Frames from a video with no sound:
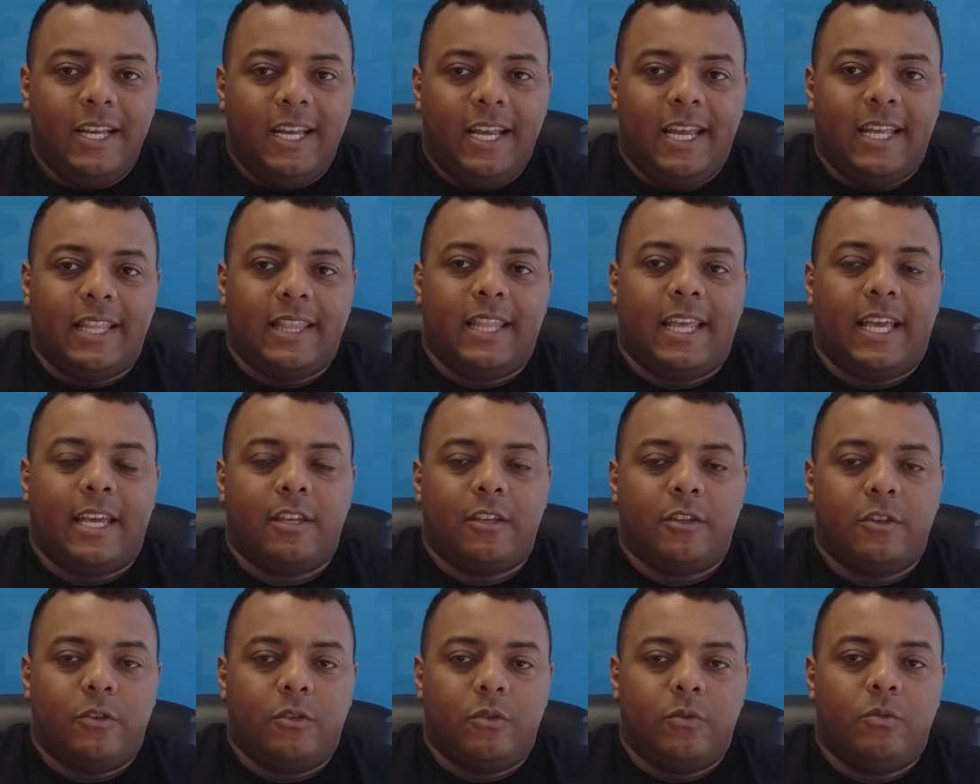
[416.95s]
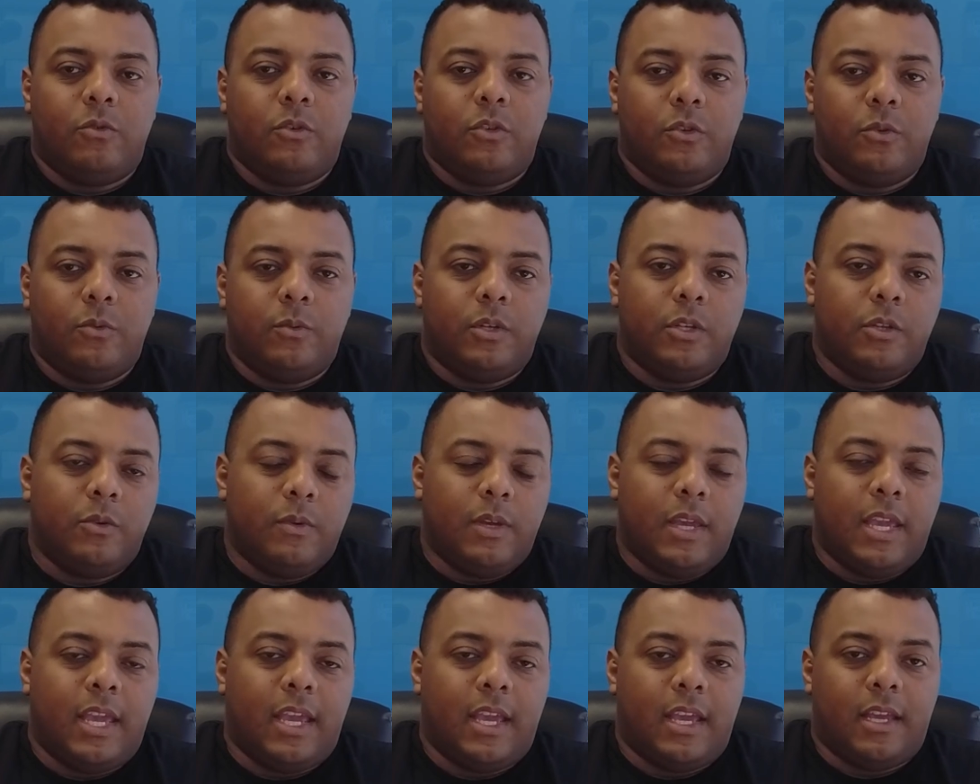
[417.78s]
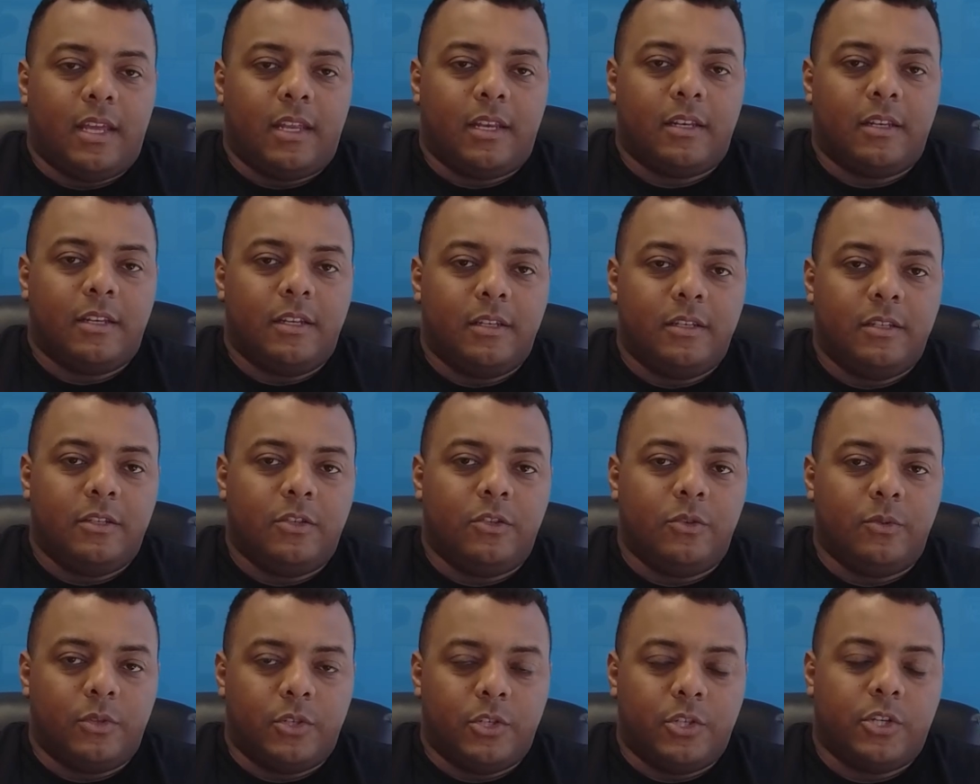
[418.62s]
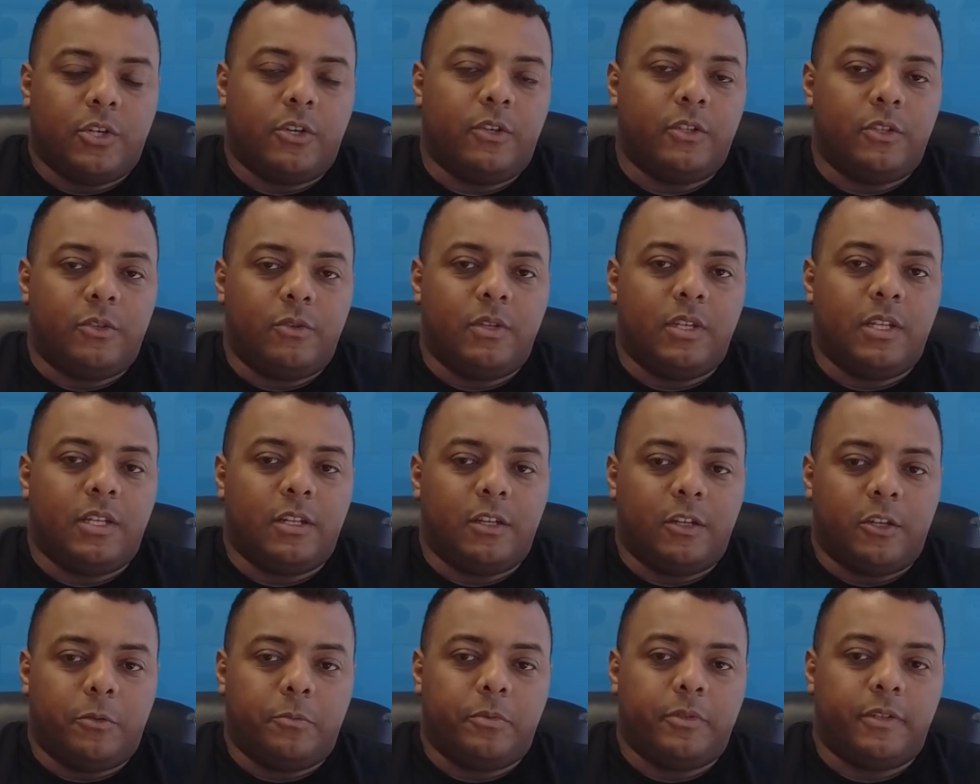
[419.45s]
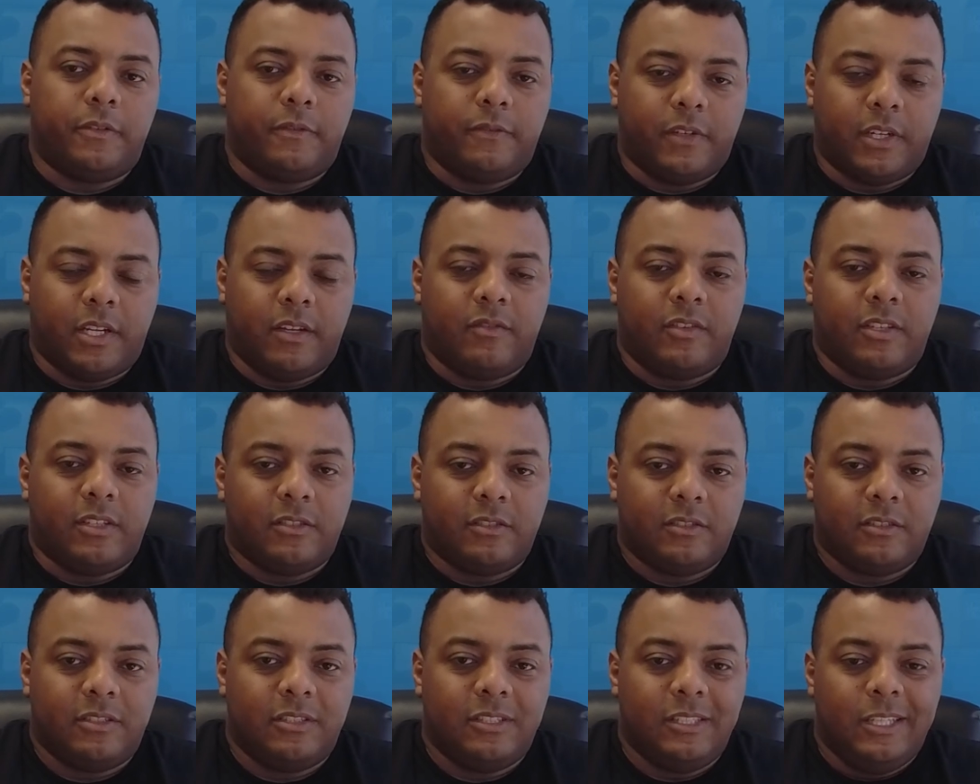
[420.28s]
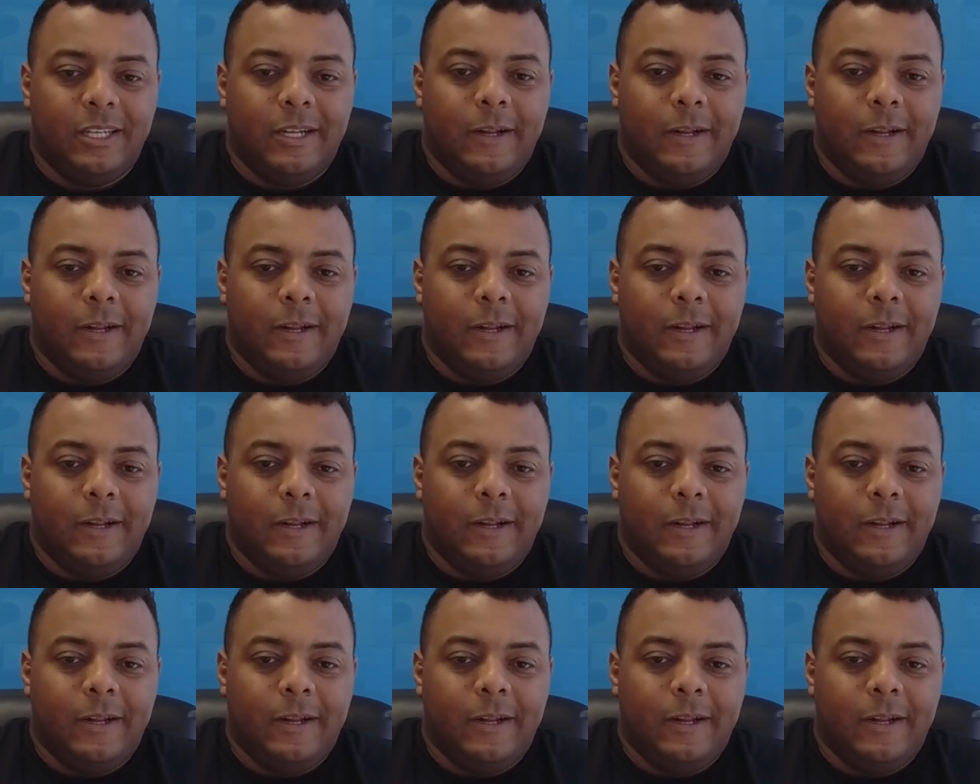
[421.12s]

and that you do what you can to ensure that you get 100% forgiveness.